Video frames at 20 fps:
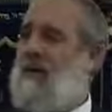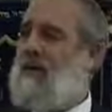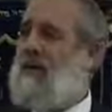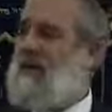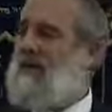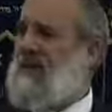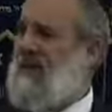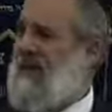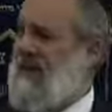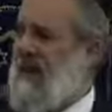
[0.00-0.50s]

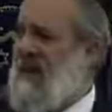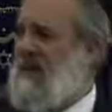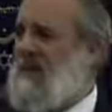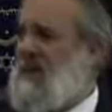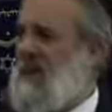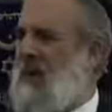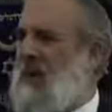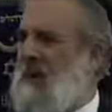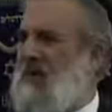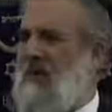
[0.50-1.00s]
just a little
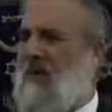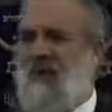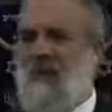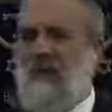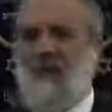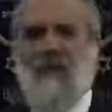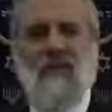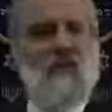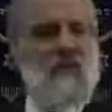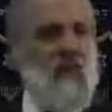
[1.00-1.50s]
bit of a,
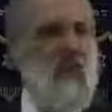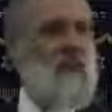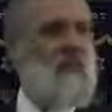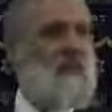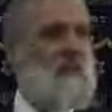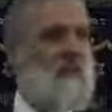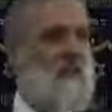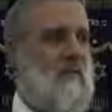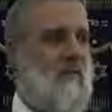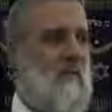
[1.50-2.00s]
of a
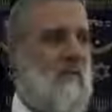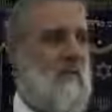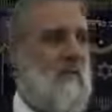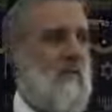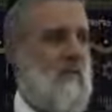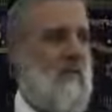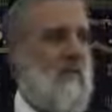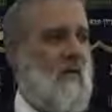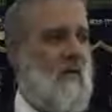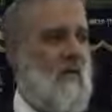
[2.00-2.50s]
taste
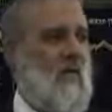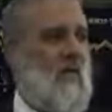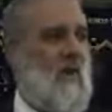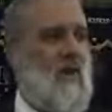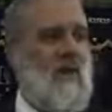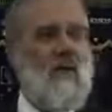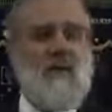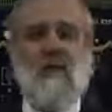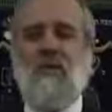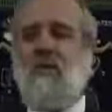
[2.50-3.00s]
of what
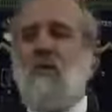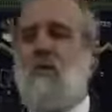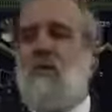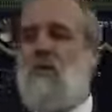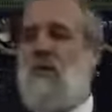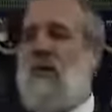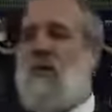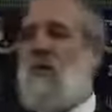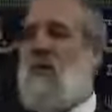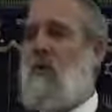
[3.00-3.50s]
it is to
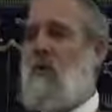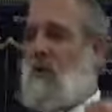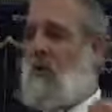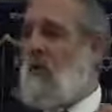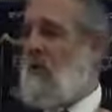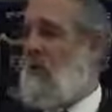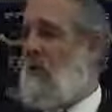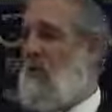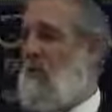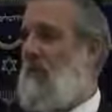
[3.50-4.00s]
be
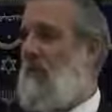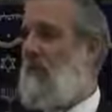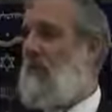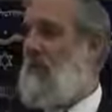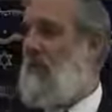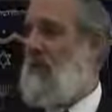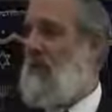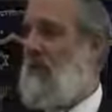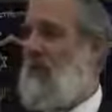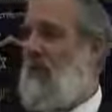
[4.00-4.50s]
cruel
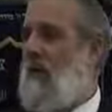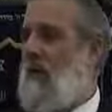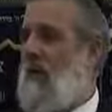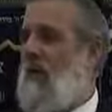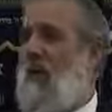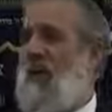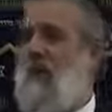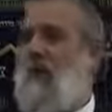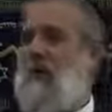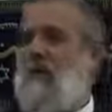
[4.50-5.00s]
or
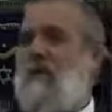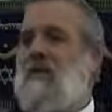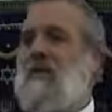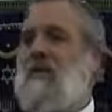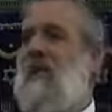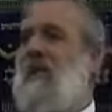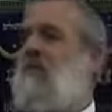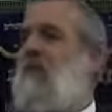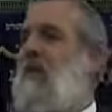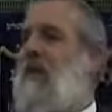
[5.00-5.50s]
what it is
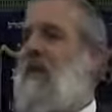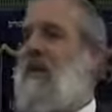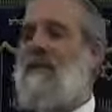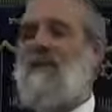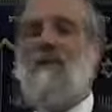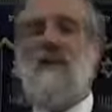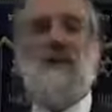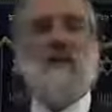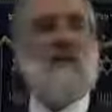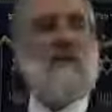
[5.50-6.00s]
not to have
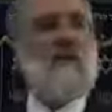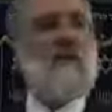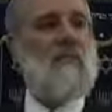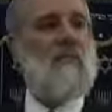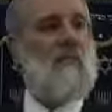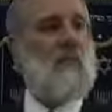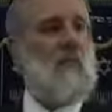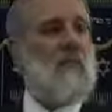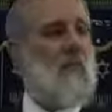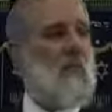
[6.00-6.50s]

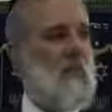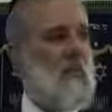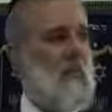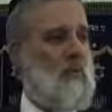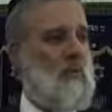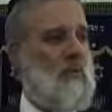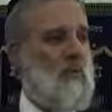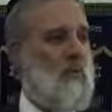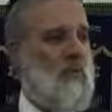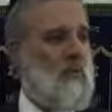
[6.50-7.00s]
sensitivity
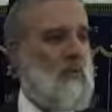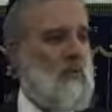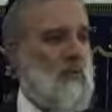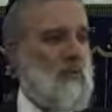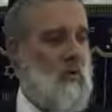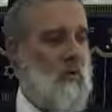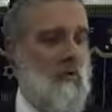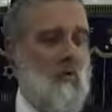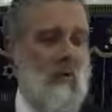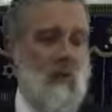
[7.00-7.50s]
towards another
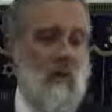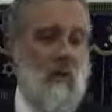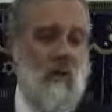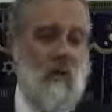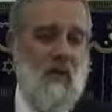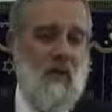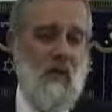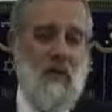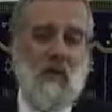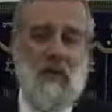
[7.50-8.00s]
Jew.
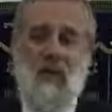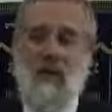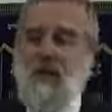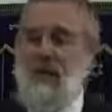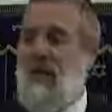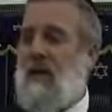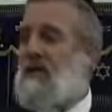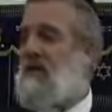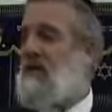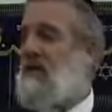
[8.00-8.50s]
And
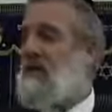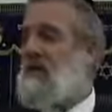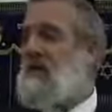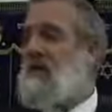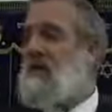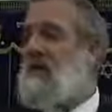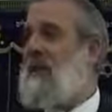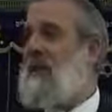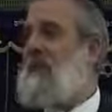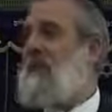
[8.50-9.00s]
that is
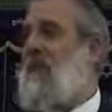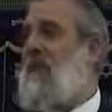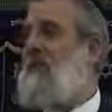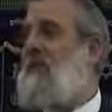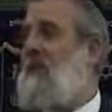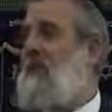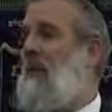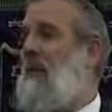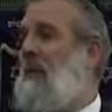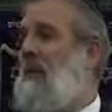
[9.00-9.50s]
the, the
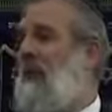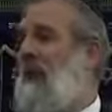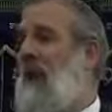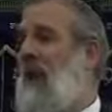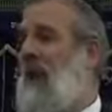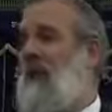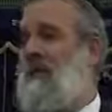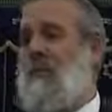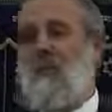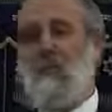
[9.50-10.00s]
example of the
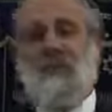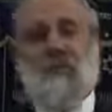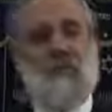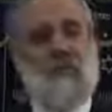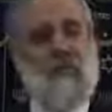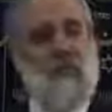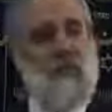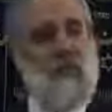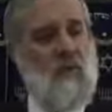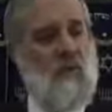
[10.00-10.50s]

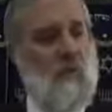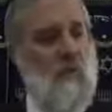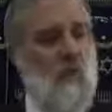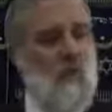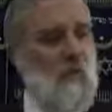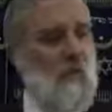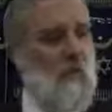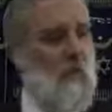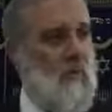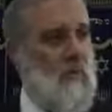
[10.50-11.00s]
kapos in
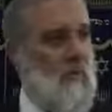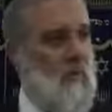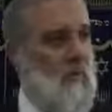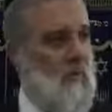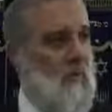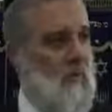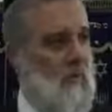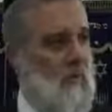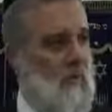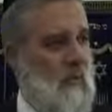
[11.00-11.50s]
World War II.